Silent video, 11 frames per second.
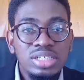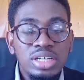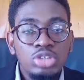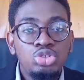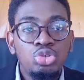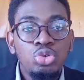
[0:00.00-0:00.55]

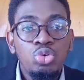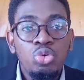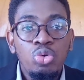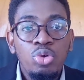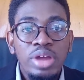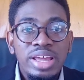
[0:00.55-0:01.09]
to
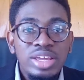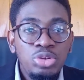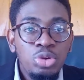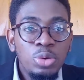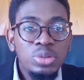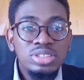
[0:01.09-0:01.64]

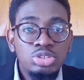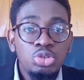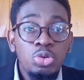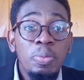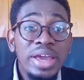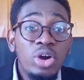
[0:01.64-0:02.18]
use to
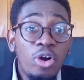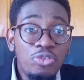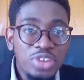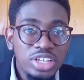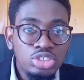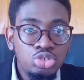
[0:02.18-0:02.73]
make
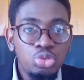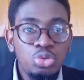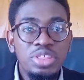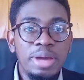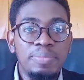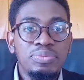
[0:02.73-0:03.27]
offers to
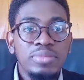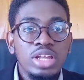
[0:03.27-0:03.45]
them.